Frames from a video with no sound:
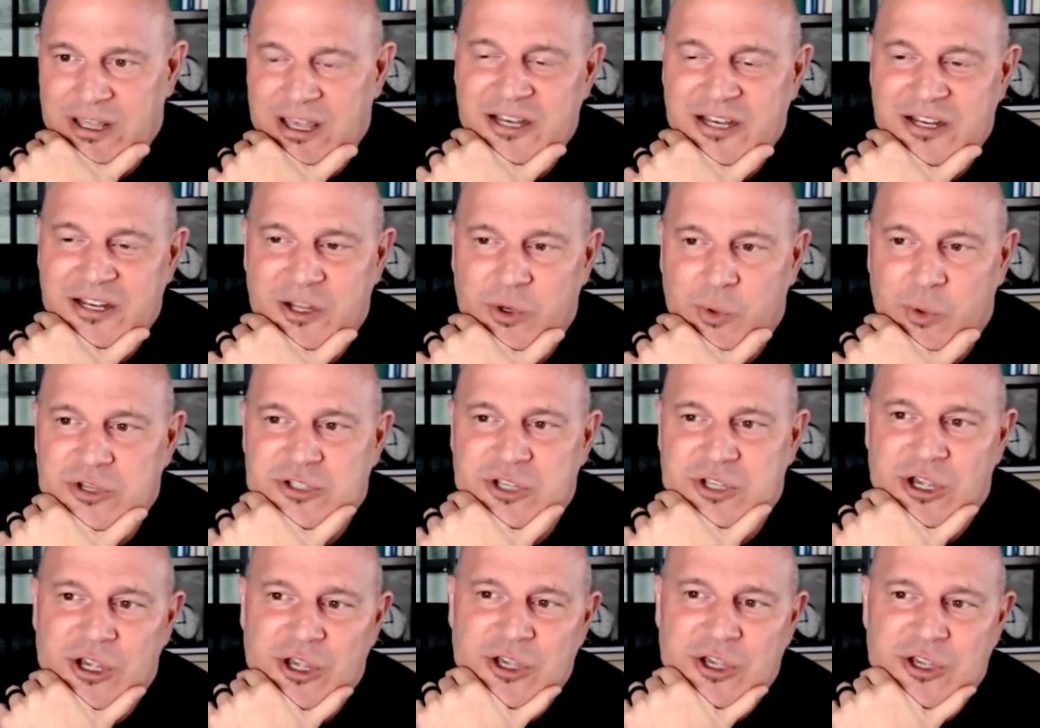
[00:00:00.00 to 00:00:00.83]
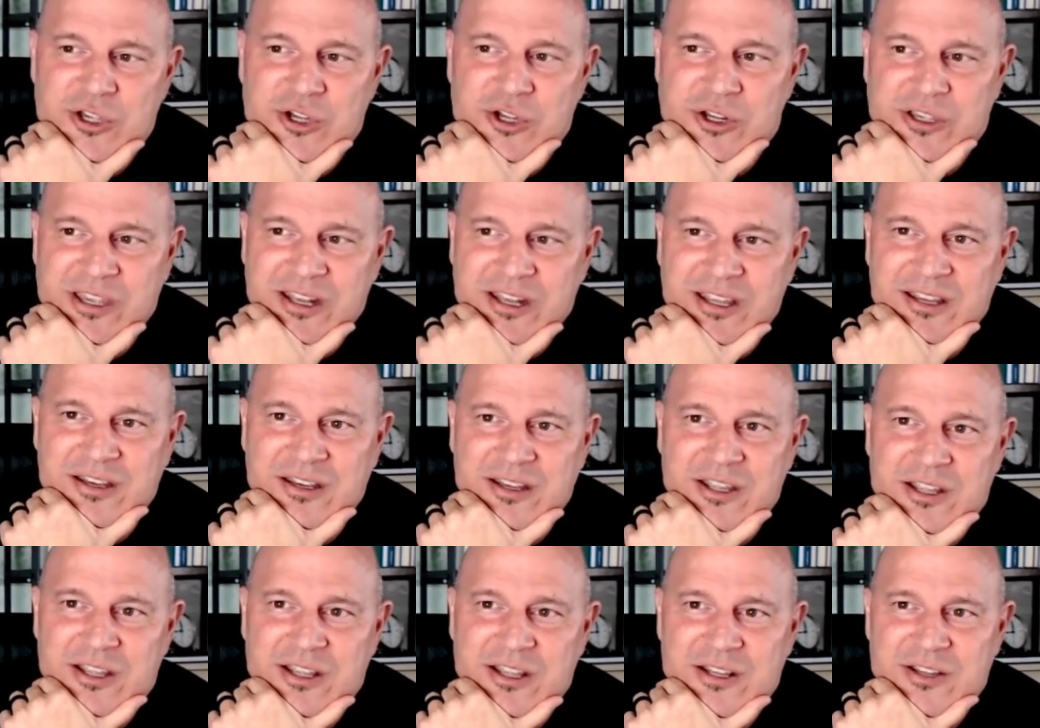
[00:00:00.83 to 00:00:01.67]
In other words, you're
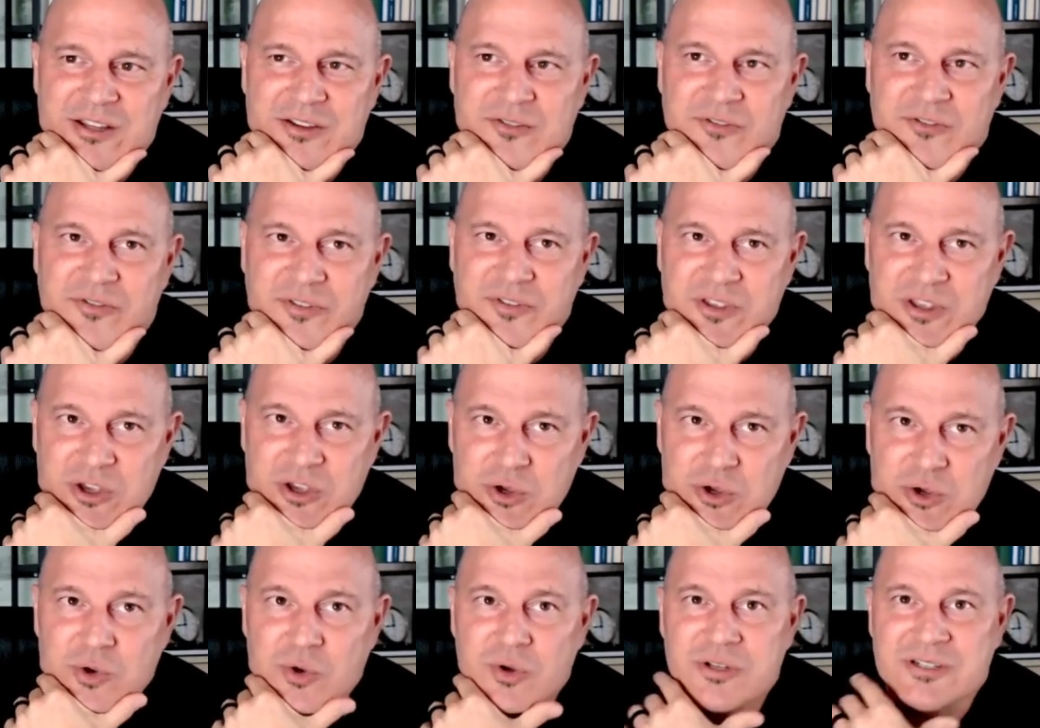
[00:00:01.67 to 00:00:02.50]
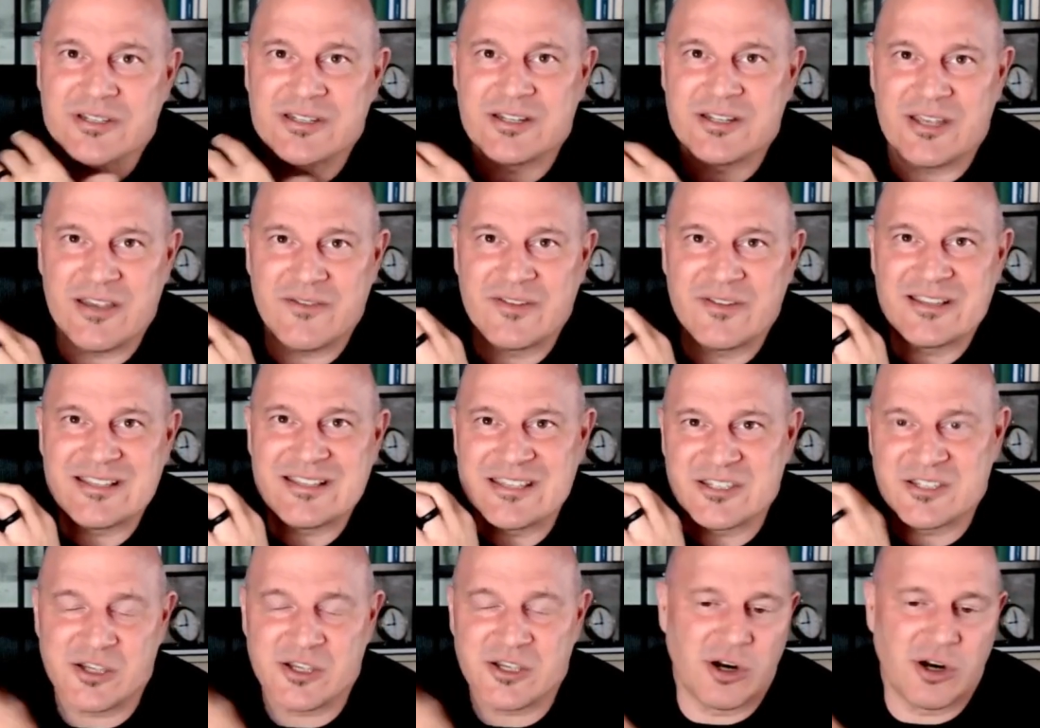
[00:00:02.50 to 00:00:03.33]
getting few to even
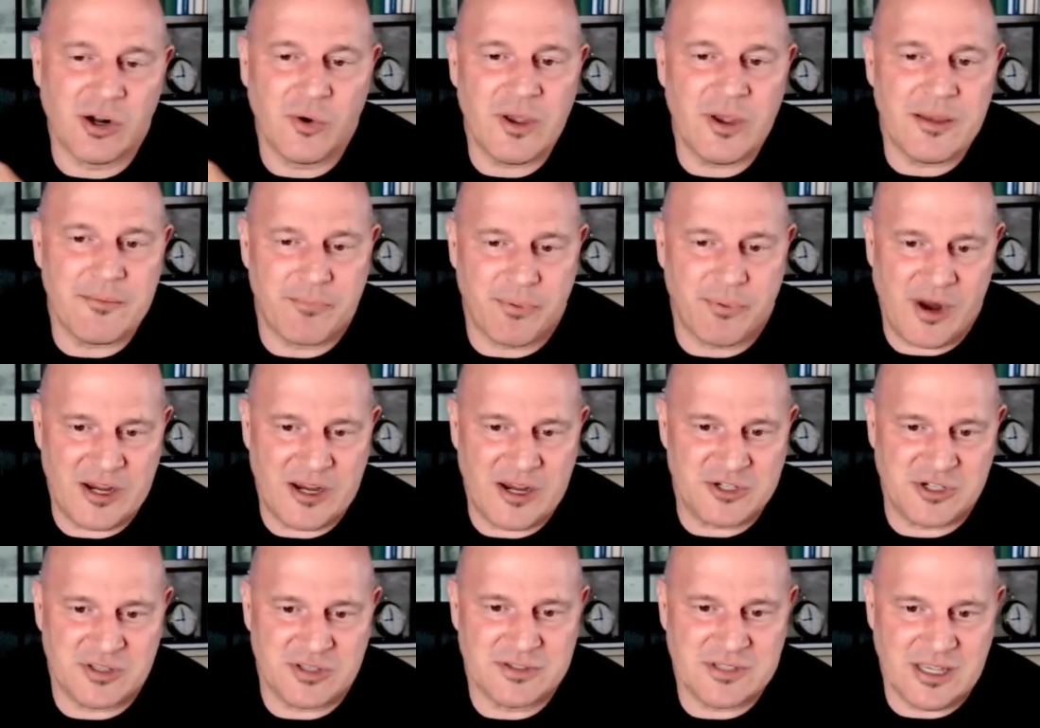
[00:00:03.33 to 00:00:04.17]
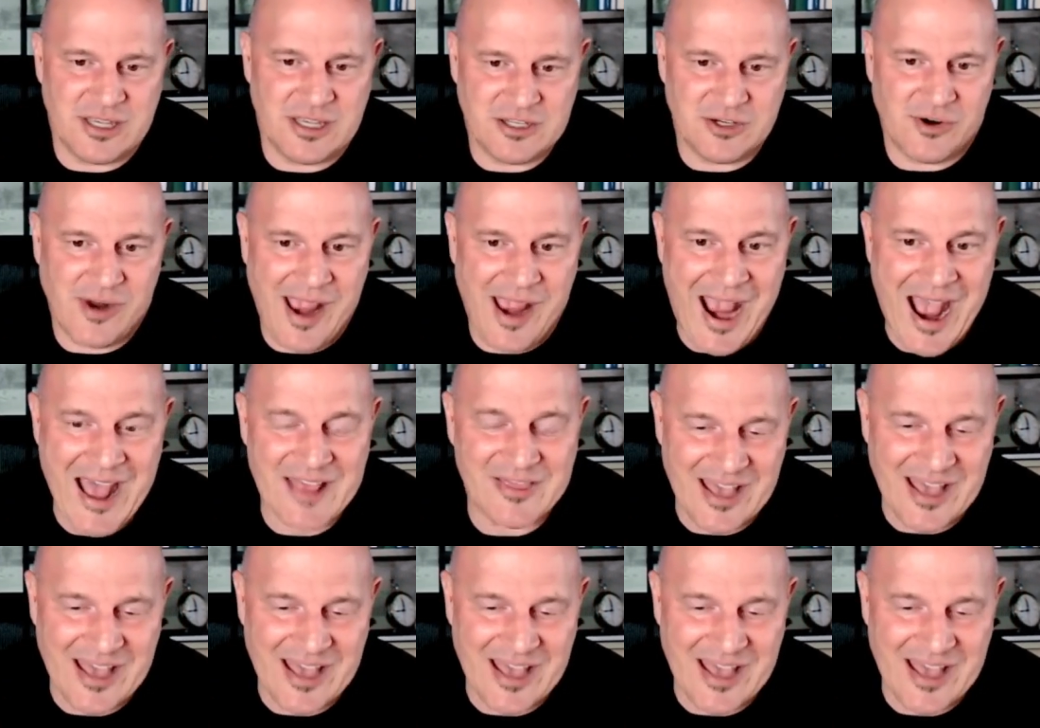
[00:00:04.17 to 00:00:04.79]
0 impressions in your ad.